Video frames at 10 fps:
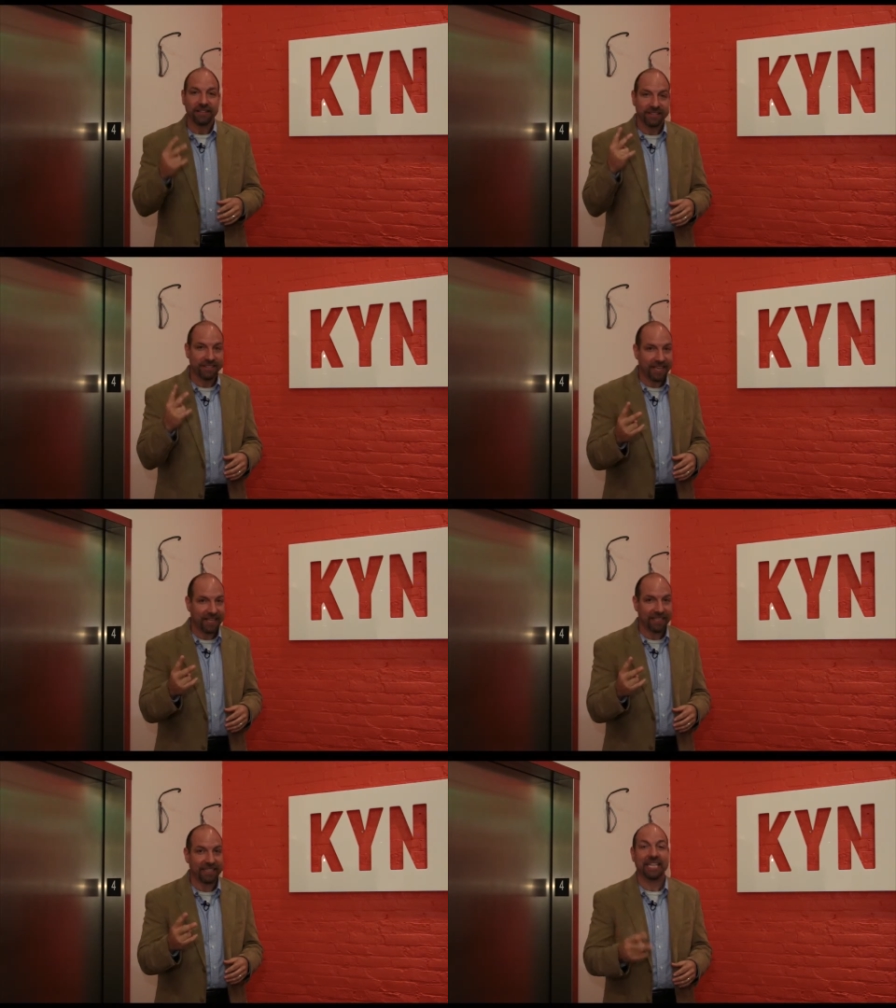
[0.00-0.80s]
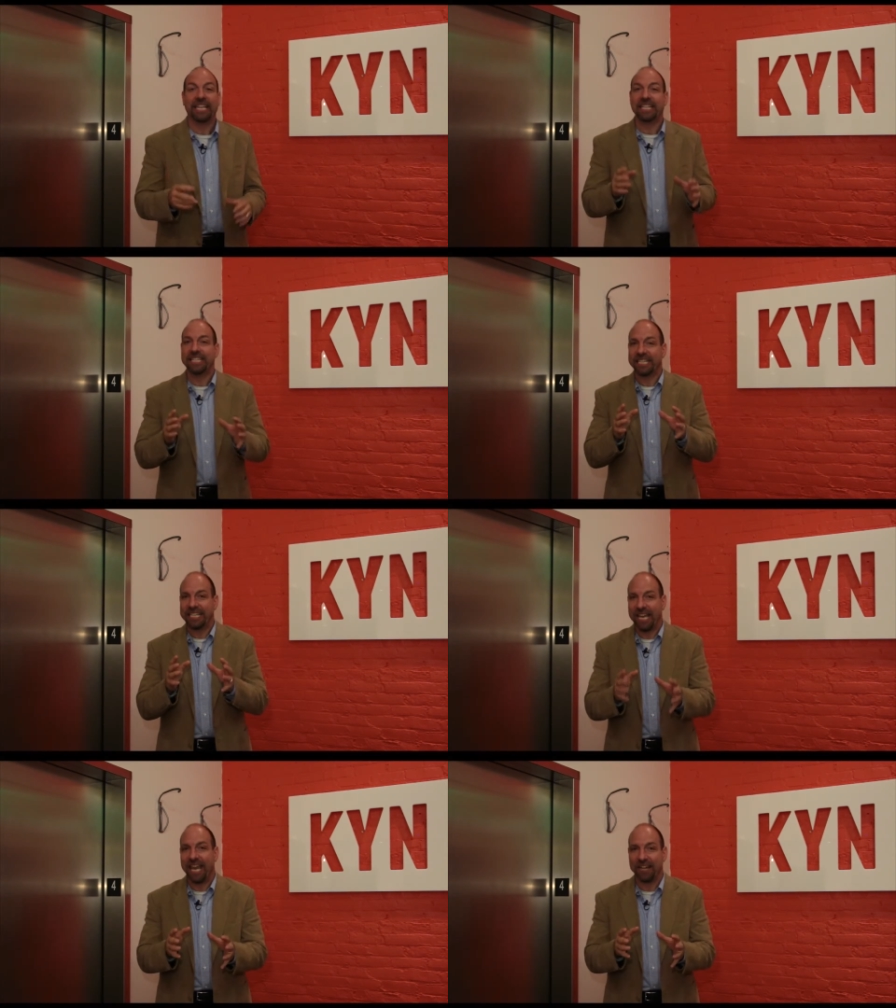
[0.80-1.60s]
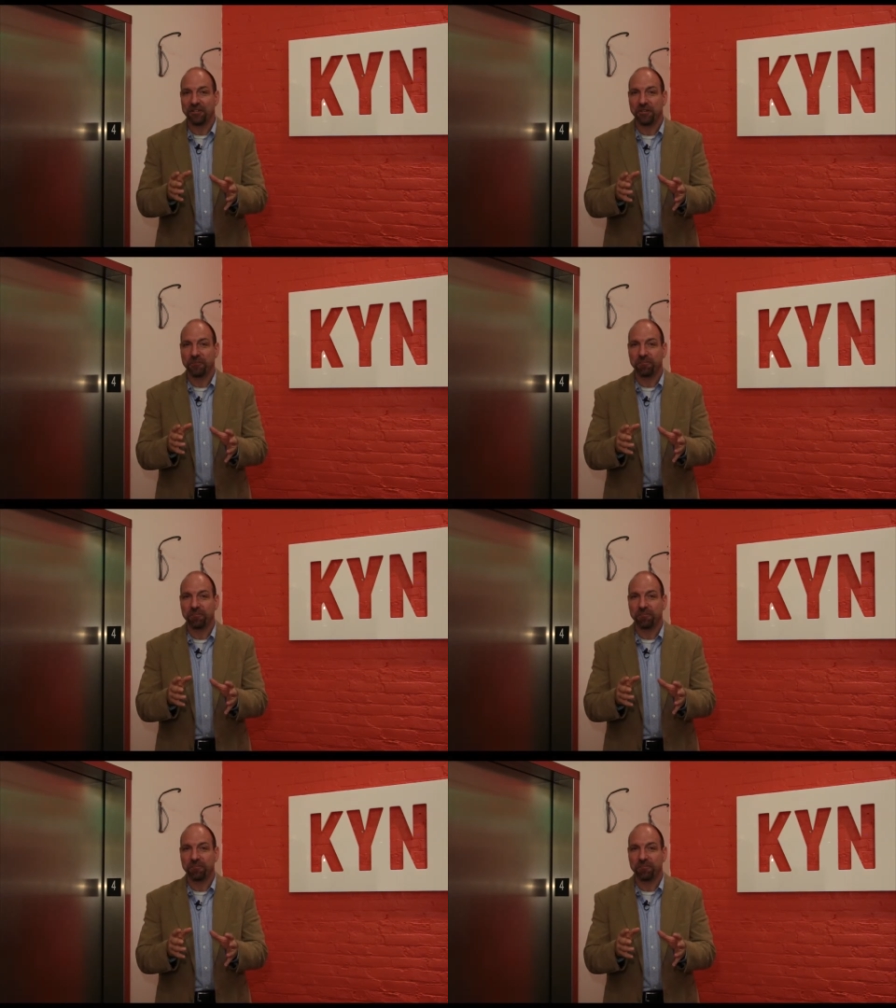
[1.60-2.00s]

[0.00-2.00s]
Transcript: Secondly is the catch.